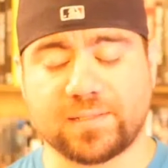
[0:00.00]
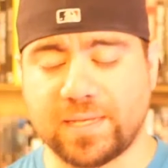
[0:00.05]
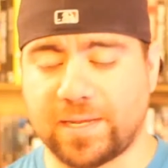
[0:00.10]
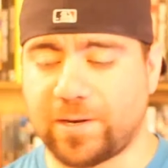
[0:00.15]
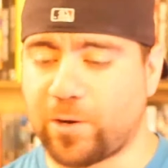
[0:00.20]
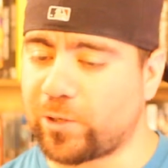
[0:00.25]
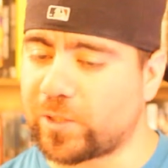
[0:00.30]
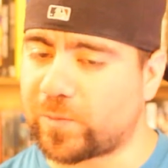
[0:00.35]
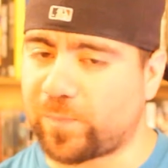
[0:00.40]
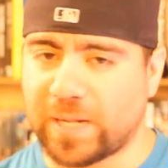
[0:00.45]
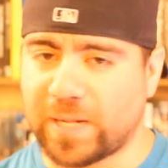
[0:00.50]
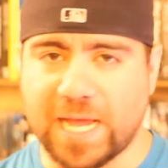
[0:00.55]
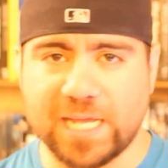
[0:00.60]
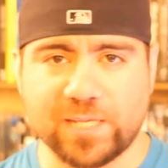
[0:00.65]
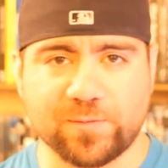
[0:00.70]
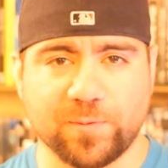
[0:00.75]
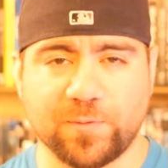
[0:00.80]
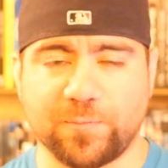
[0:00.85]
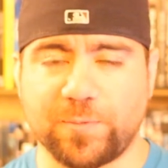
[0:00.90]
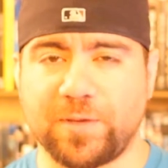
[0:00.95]
I know it's
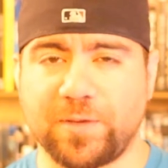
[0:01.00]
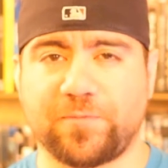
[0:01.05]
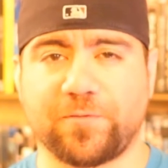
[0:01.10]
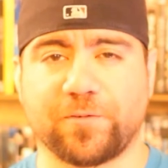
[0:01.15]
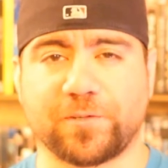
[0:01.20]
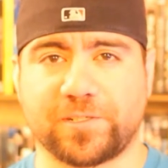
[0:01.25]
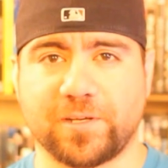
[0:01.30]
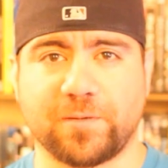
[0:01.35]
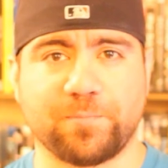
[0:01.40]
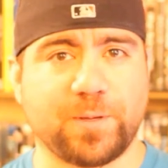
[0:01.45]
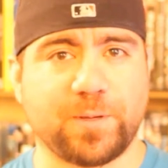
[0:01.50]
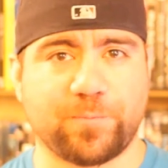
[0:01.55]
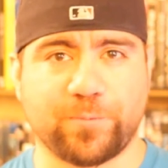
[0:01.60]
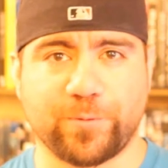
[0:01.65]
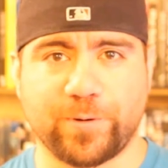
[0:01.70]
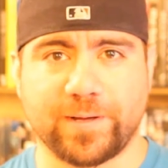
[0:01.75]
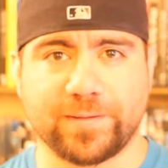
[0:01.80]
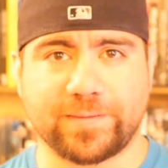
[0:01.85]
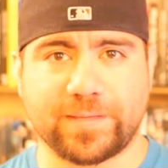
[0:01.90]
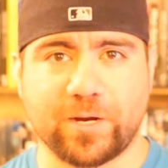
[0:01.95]
blasphemy for some
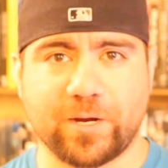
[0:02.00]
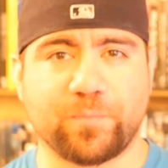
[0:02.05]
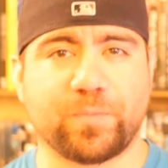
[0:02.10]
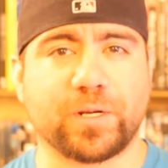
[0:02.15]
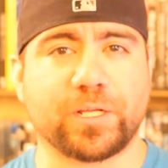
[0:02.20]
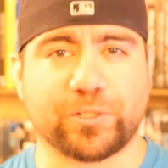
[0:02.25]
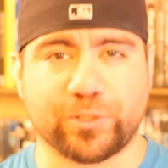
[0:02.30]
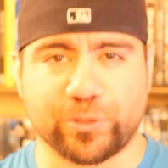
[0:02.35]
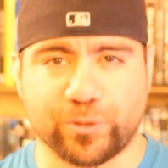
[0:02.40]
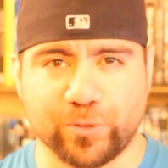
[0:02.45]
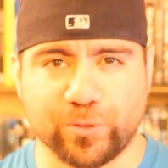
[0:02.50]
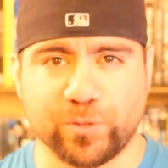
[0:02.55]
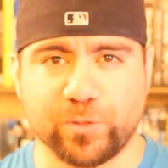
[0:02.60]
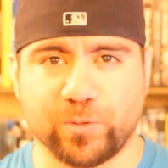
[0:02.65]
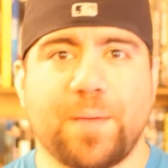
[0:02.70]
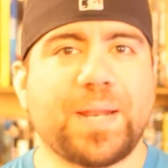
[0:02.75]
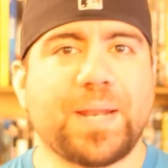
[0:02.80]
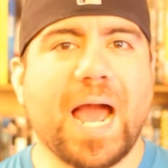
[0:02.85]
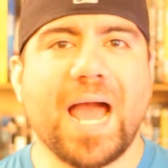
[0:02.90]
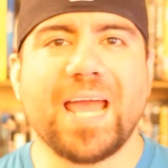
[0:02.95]
people out there, but it's true.
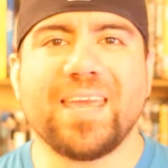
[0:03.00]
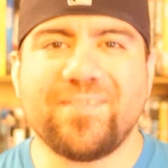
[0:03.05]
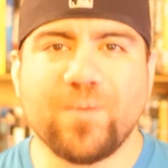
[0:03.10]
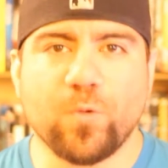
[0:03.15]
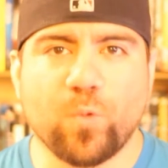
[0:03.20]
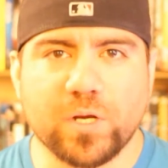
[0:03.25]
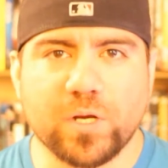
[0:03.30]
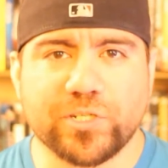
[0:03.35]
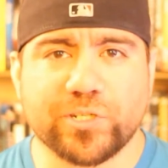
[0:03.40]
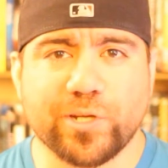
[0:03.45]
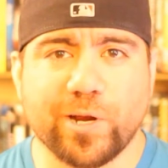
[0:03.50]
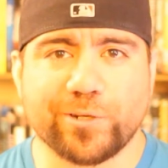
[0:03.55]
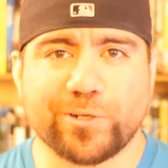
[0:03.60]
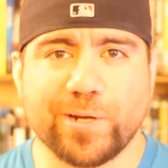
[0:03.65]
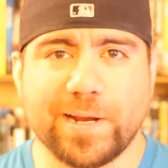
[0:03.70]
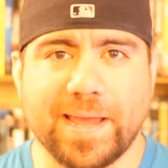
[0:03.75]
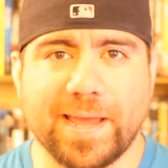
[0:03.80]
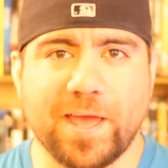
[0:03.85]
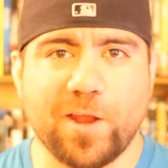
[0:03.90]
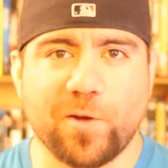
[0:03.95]
I mean, I even watched Star
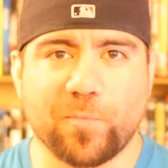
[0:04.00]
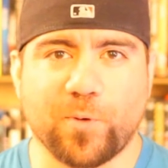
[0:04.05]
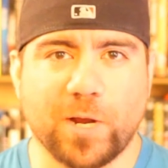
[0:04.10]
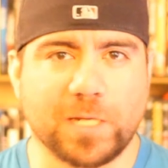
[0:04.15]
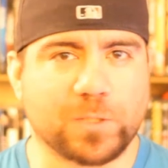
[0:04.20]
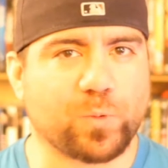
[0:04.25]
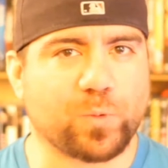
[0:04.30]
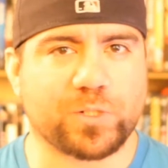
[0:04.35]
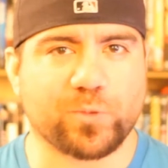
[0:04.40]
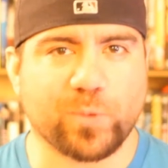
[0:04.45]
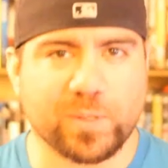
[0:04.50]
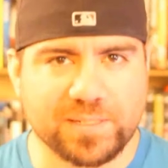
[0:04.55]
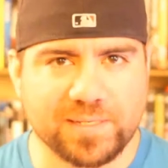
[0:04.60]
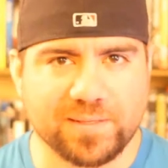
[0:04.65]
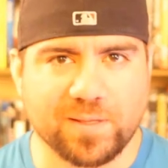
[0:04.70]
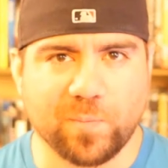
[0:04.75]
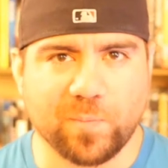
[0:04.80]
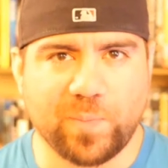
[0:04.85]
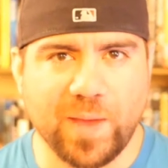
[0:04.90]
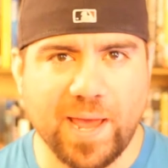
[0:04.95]
Trek Enterprise, which
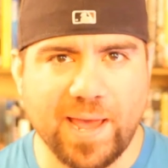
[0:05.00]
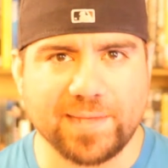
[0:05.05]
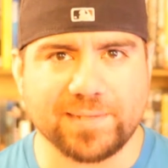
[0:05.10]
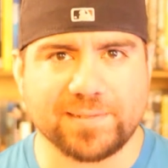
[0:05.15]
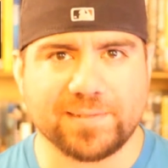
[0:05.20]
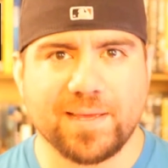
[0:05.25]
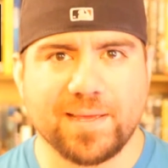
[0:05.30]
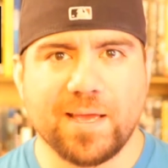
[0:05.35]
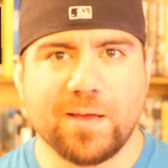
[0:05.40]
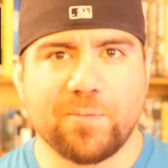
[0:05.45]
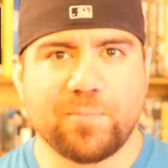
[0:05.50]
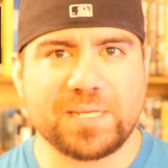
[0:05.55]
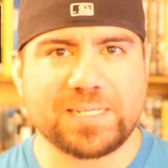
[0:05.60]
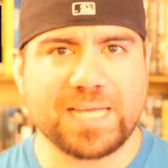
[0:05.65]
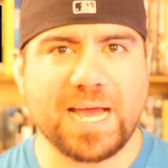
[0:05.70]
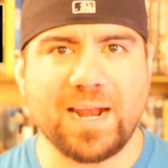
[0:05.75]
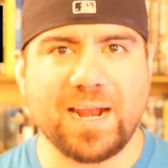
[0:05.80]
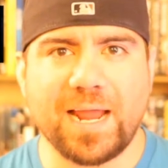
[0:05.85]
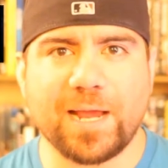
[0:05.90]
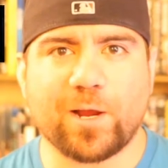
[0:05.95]
wasn't the best, but it's
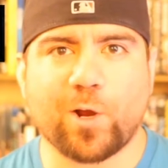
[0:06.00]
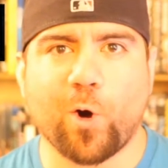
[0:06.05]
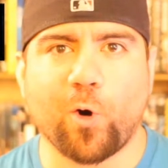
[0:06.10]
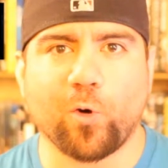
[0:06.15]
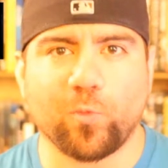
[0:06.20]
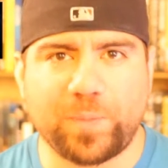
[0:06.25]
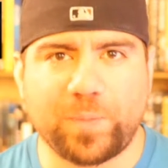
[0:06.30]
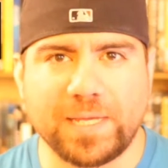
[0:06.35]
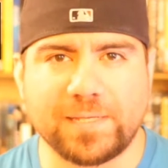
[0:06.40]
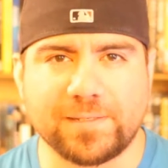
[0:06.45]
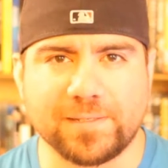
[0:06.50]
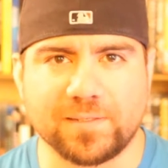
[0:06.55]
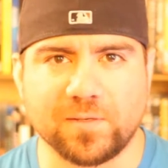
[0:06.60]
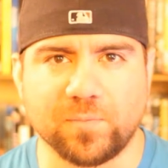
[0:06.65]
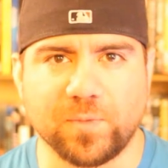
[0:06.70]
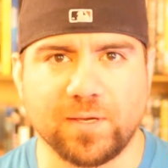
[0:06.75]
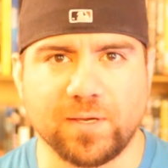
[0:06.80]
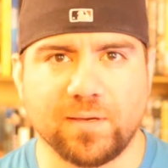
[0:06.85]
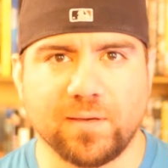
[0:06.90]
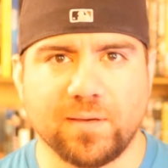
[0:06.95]
kind of like cold pizza to
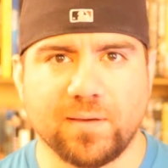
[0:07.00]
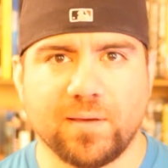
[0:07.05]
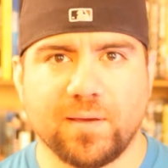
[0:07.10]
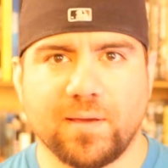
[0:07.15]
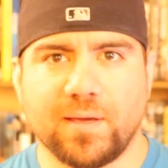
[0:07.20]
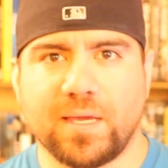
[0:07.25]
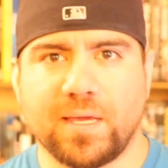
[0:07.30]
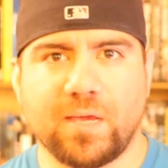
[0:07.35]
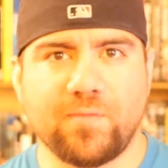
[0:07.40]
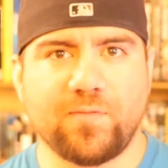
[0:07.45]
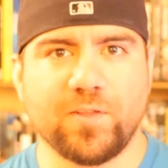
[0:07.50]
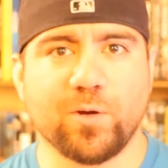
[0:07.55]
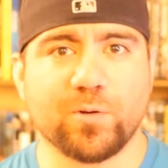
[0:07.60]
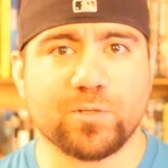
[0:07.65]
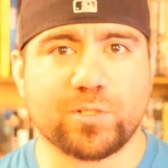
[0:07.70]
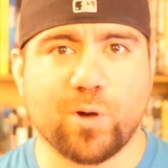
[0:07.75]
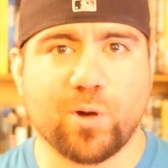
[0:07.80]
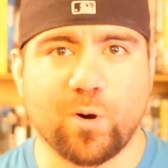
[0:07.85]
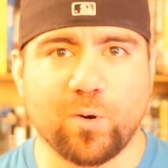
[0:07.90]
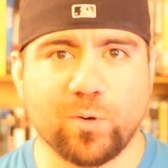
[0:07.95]
me. Even though
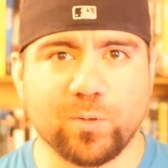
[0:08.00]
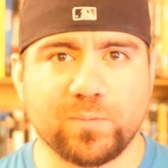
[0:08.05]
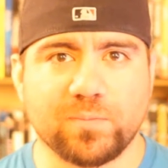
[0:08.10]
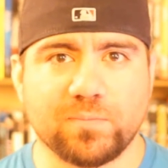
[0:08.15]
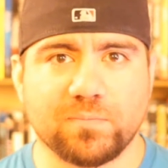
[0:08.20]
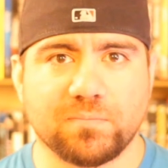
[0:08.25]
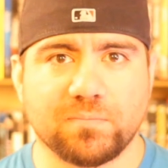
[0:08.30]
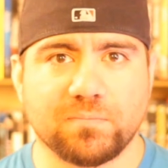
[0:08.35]
it's cold,